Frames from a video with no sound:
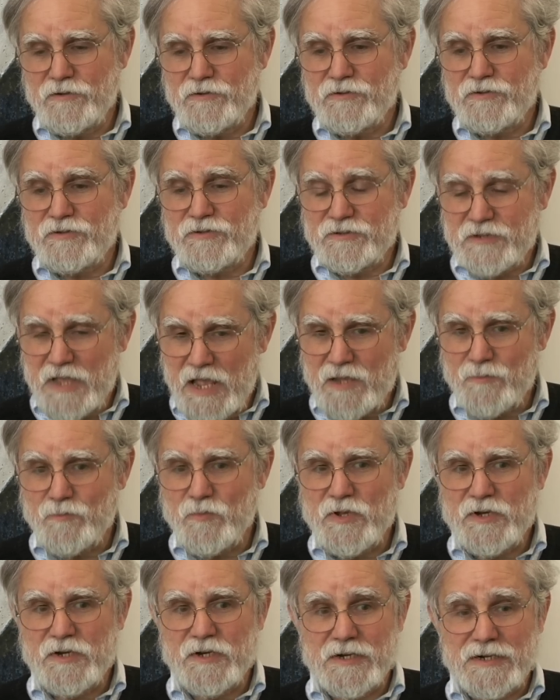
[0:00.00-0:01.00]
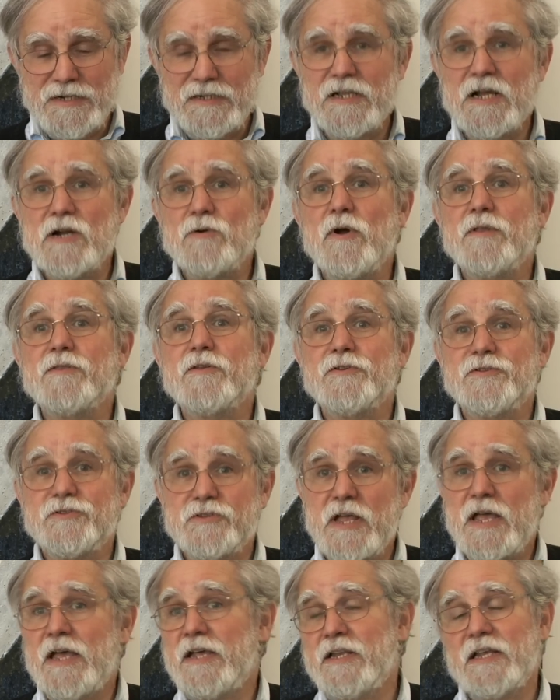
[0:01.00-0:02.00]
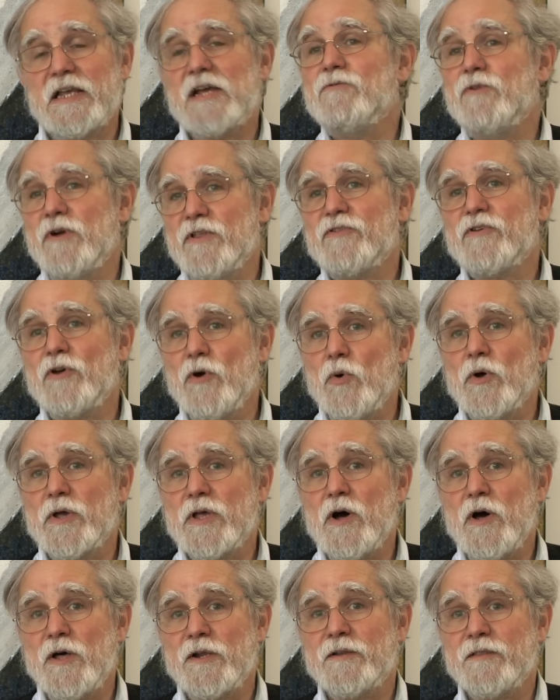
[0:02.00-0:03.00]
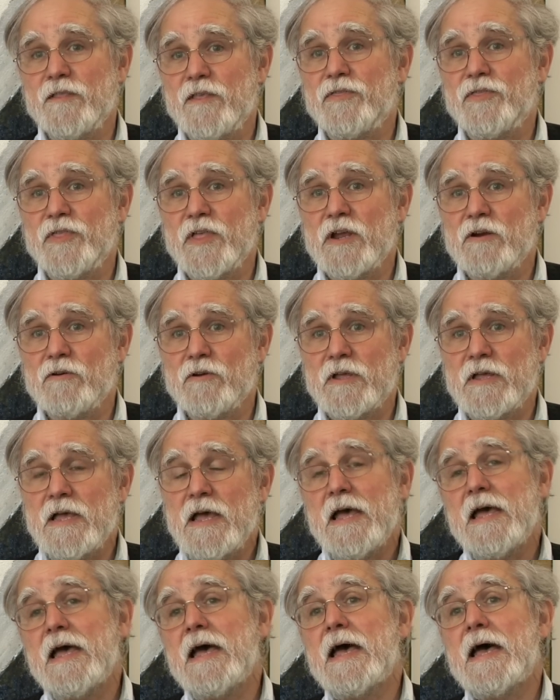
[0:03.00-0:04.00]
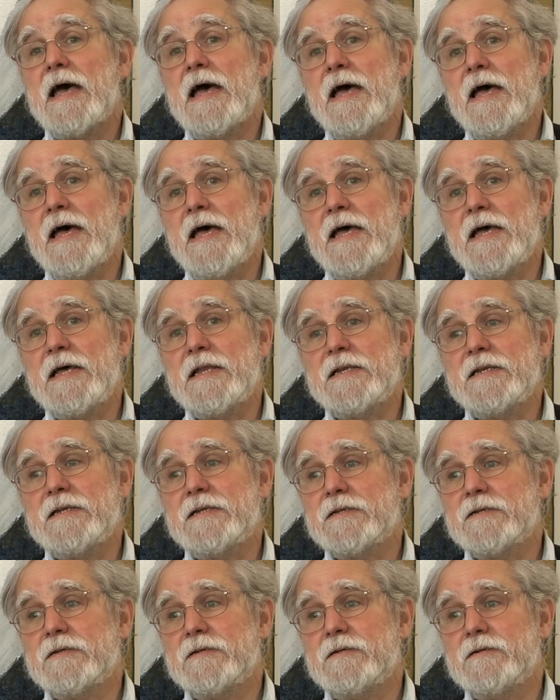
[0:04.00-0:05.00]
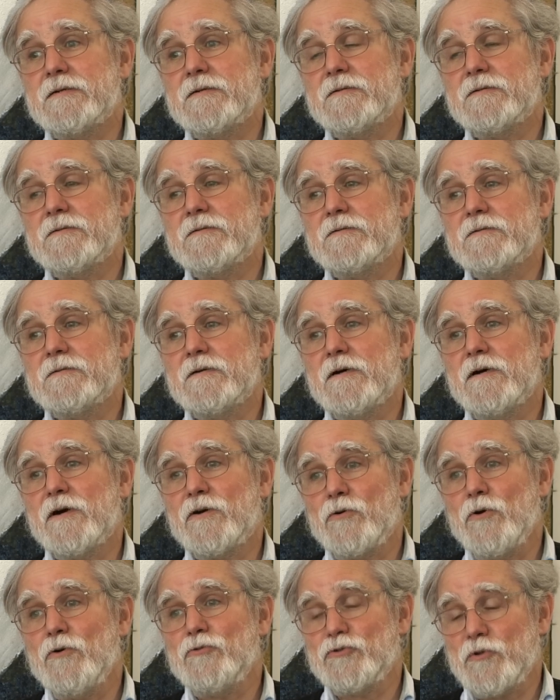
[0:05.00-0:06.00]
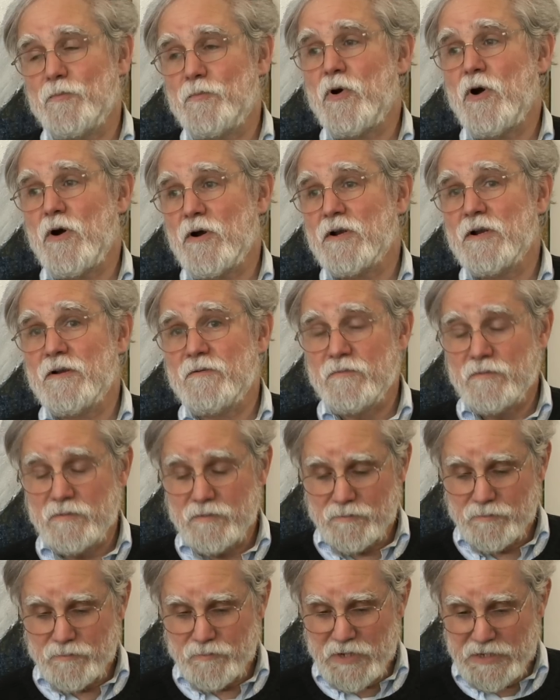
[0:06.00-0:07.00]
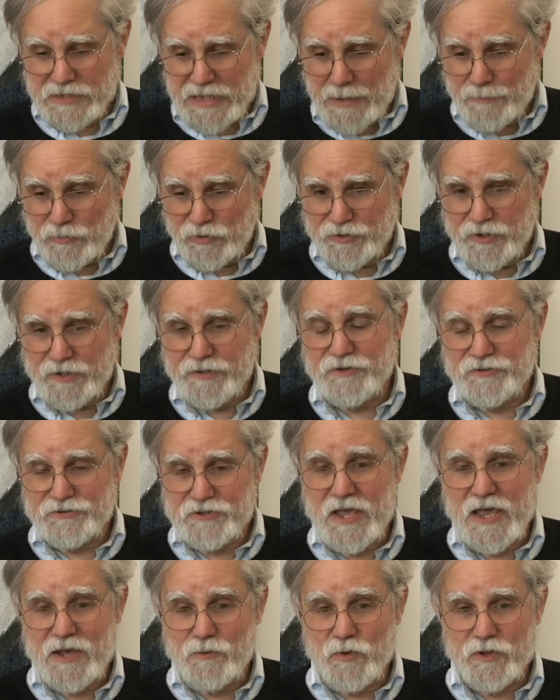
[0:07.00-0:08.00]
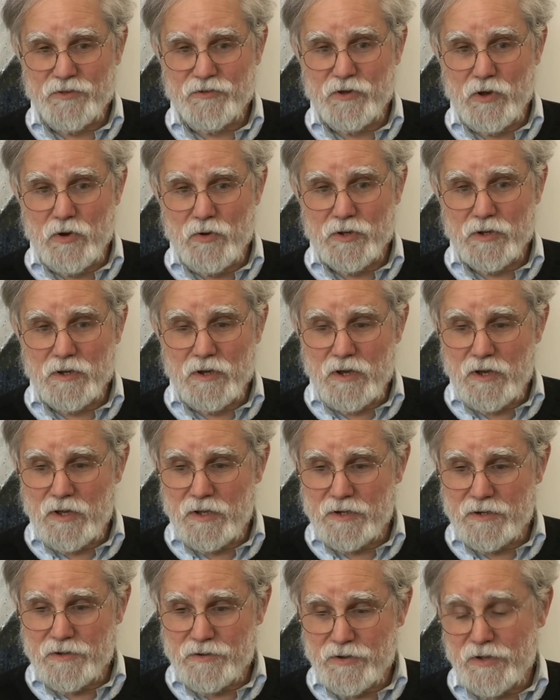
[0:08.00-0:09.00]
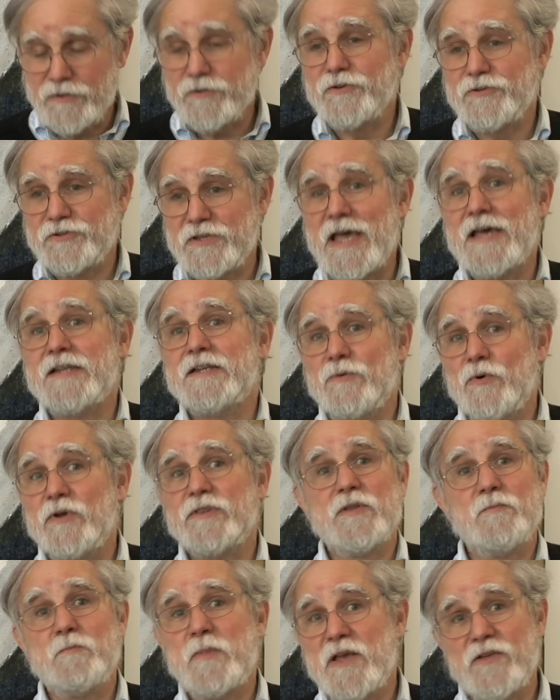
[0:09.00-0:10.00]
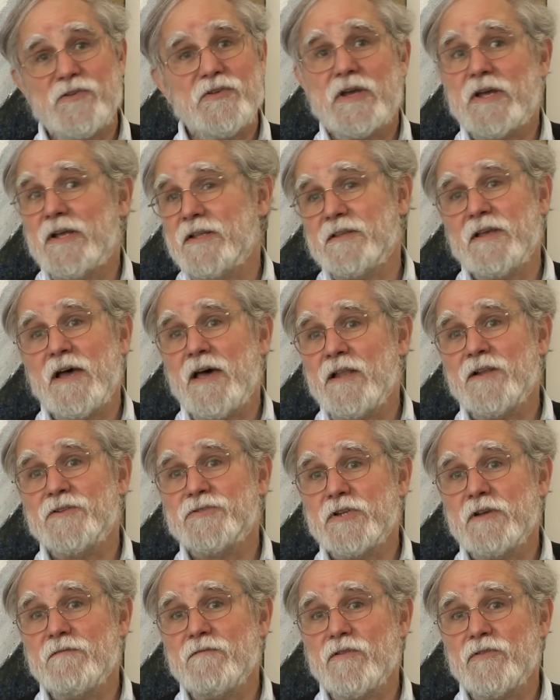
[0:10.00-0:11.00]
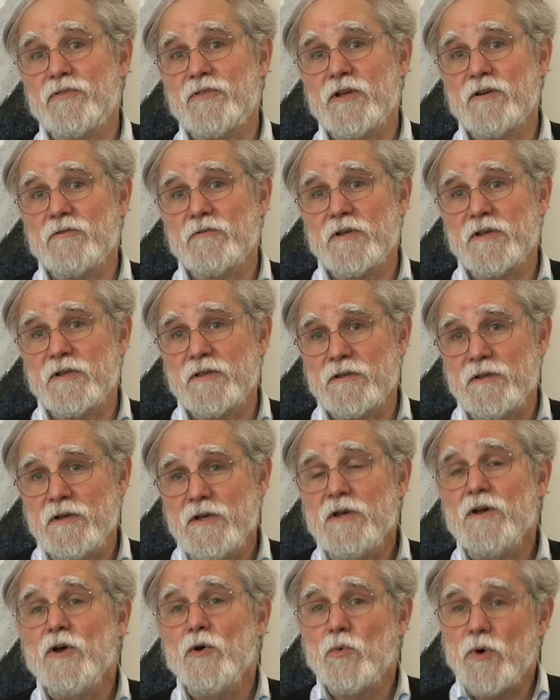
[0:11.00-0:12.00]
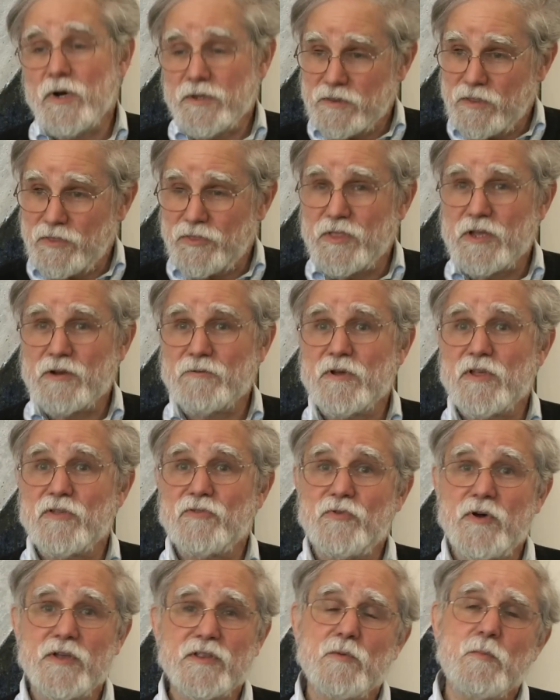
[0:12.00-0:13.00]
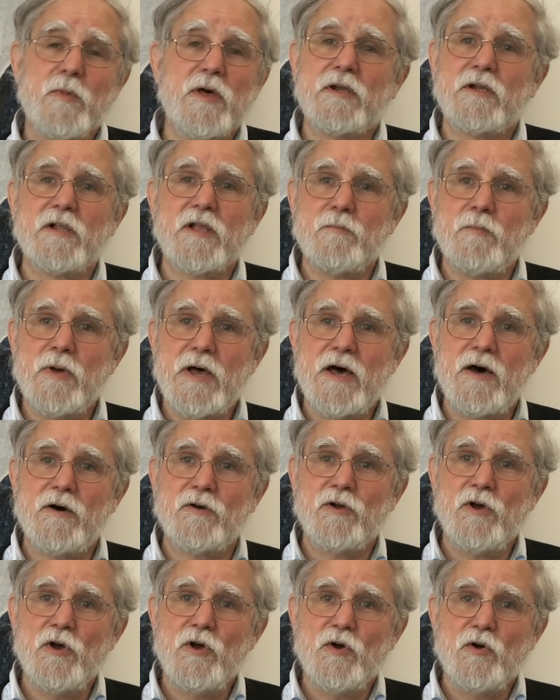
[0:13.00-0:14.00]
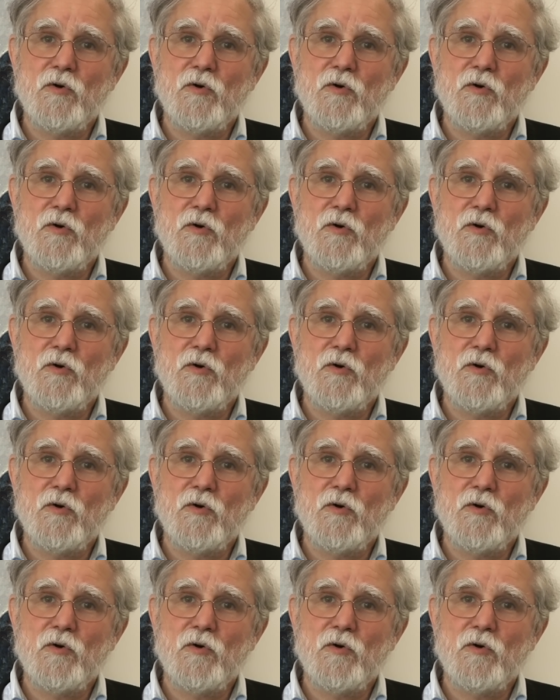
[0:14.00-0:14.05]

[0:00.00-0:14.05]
statement and a clear understanding of what's going on in the theory. And a crucial part of being able to understand what's going on is understanding what the basic ontology of the theory is, what the theory is fundamentally about,